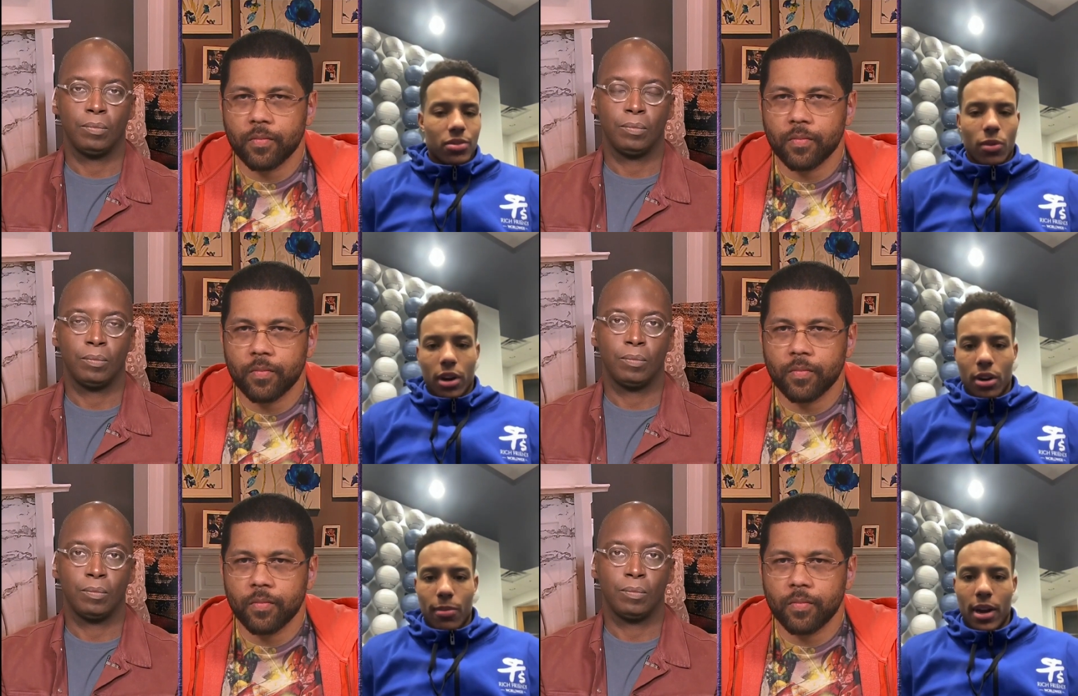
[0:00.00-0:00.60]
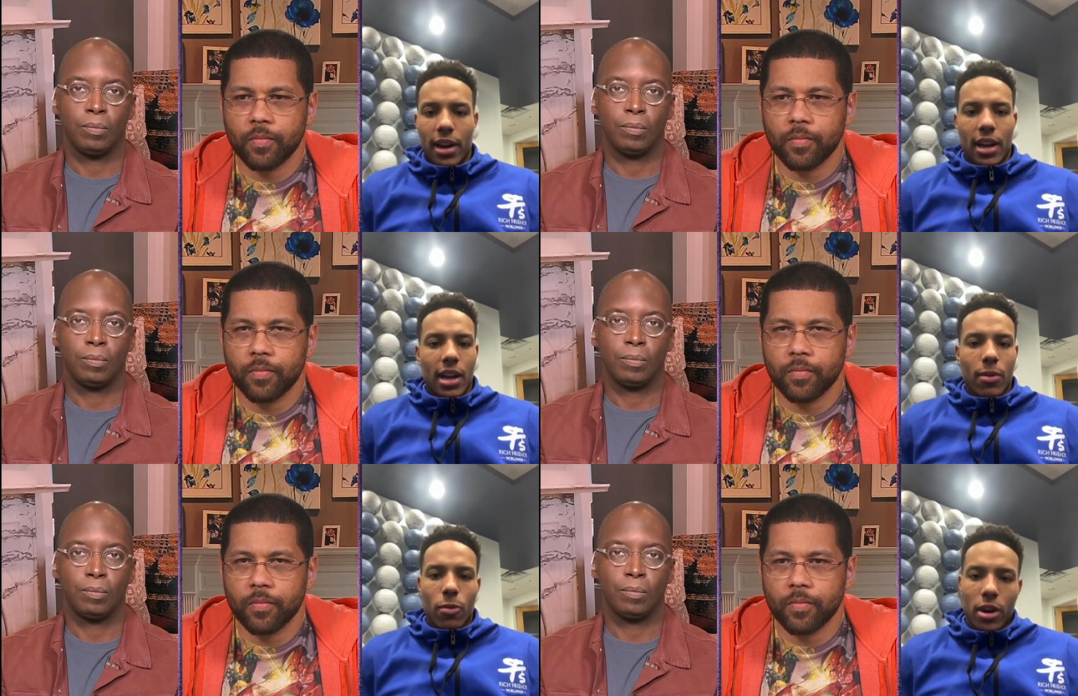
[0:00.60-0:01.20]
Speaker 1: working on my game,
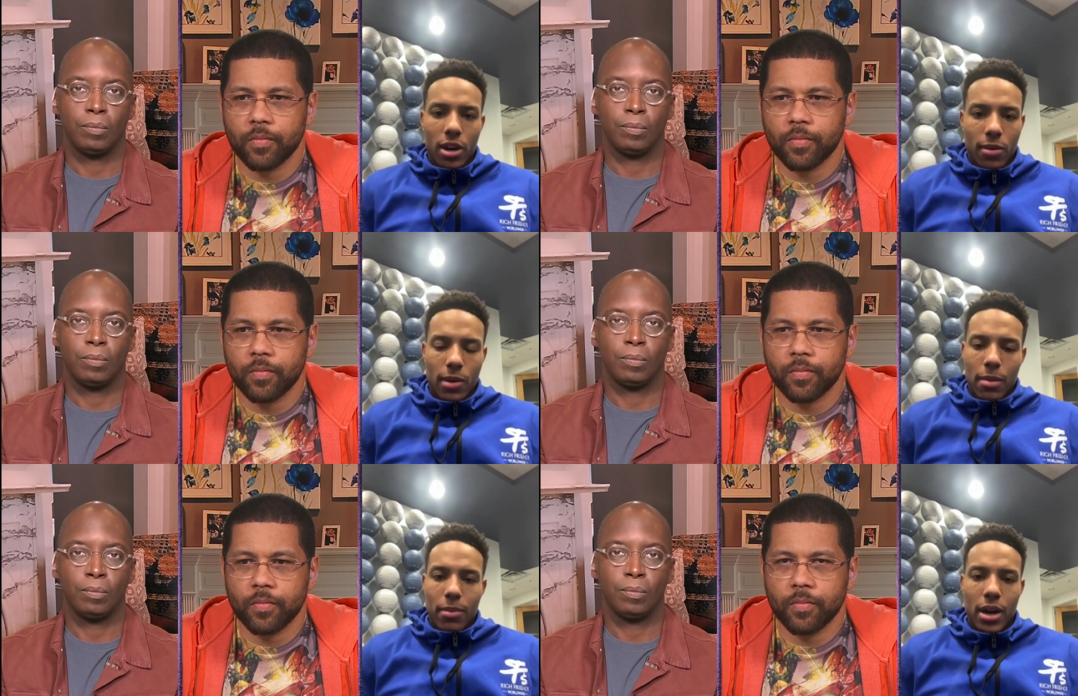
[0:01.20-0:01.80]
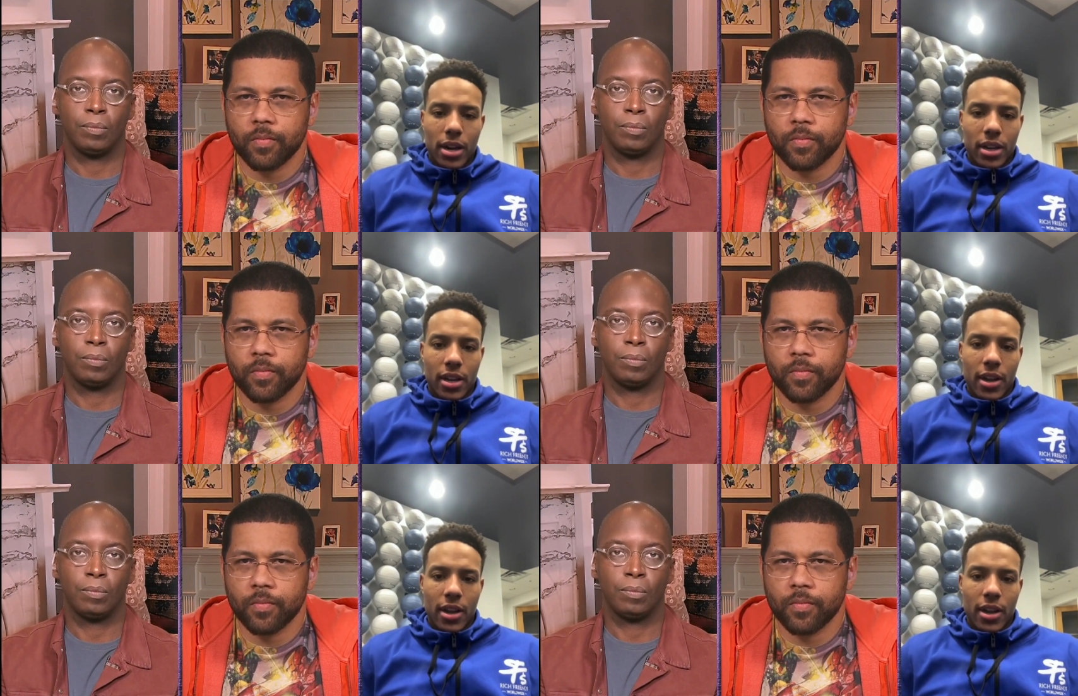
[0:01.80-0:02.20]
working on my body,